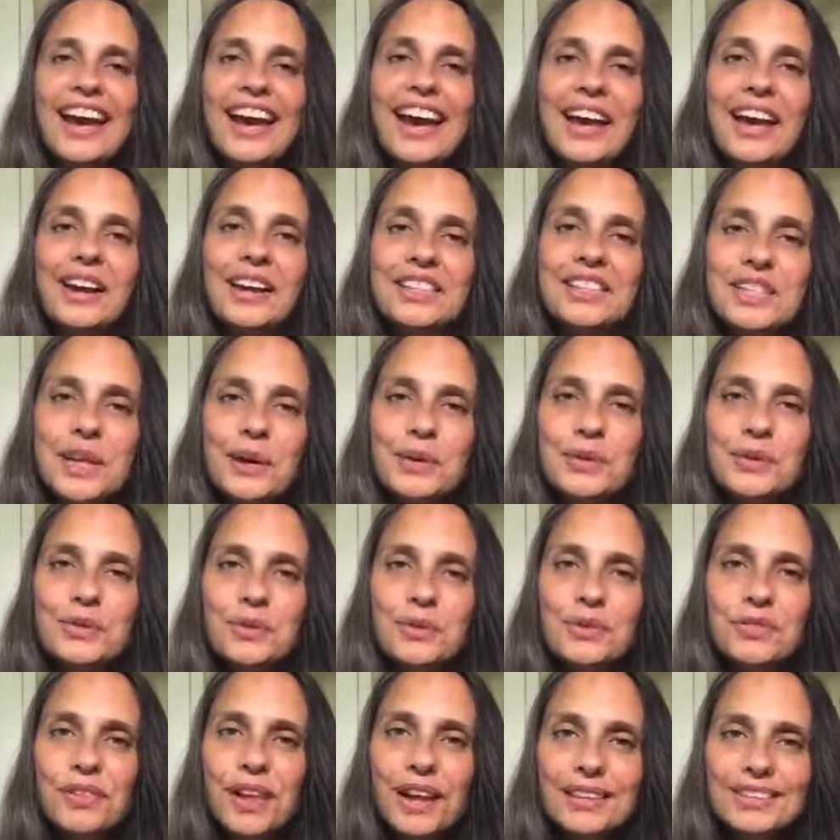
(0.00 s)
And as I was
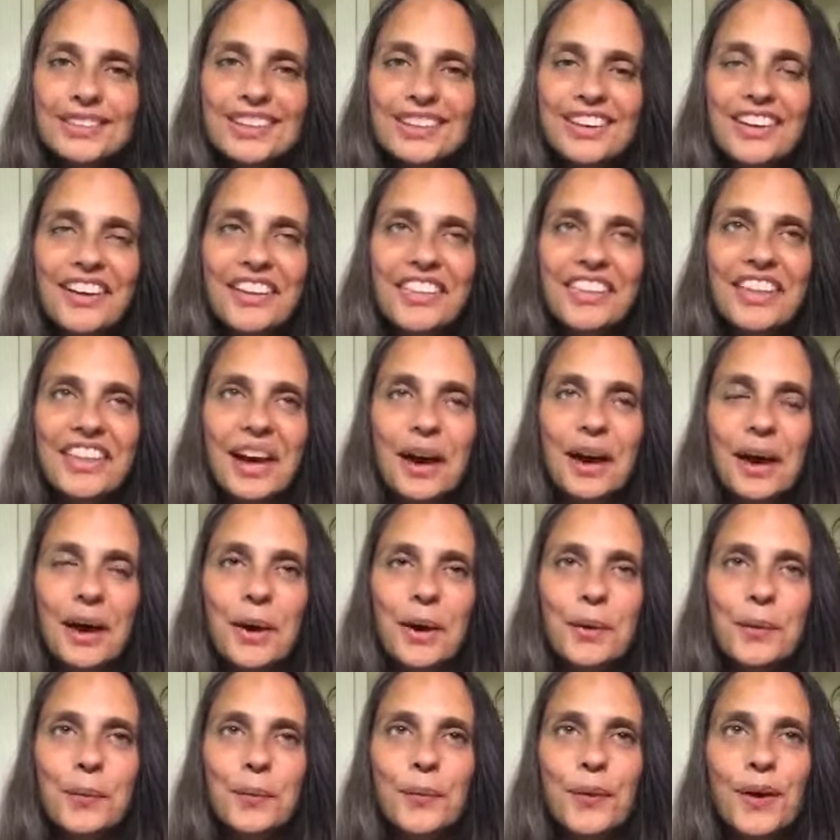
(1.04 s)
reflecting on
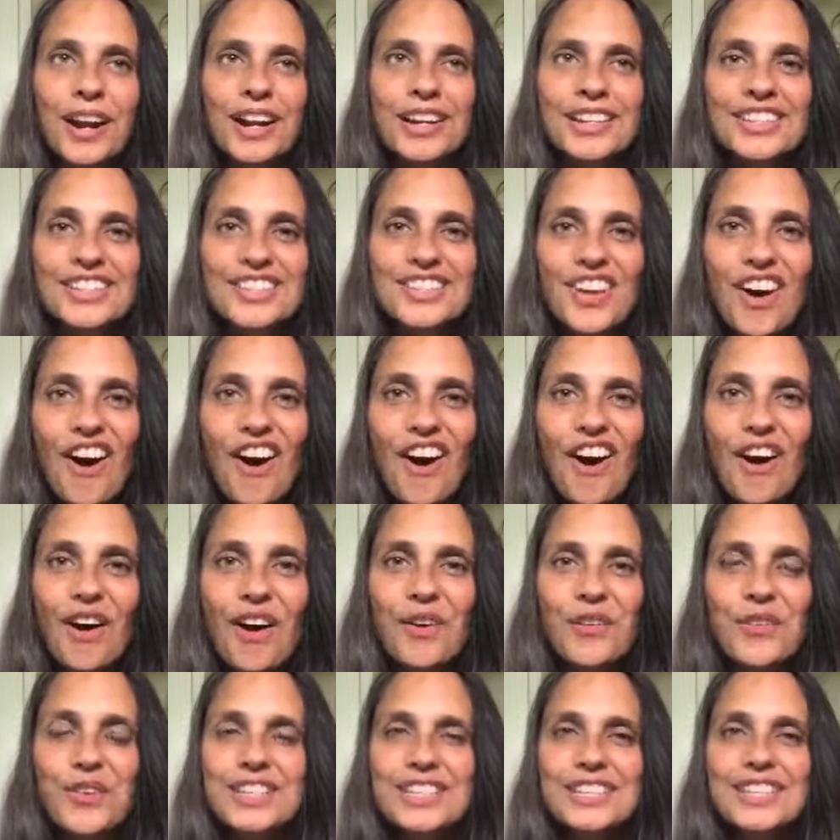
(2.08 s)
that, what I
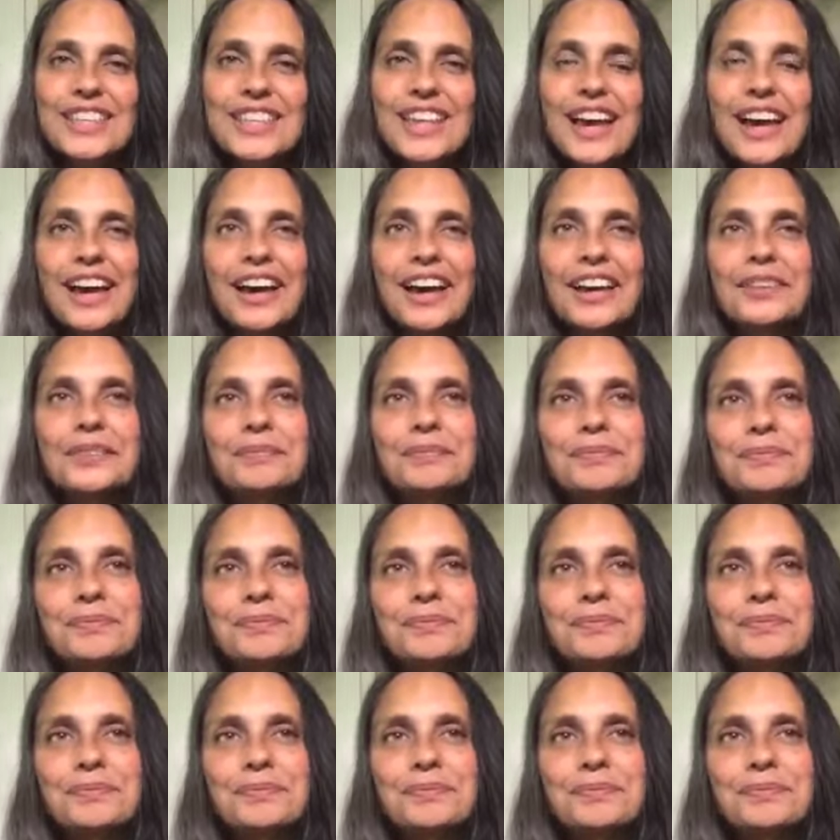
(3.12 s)
saw was that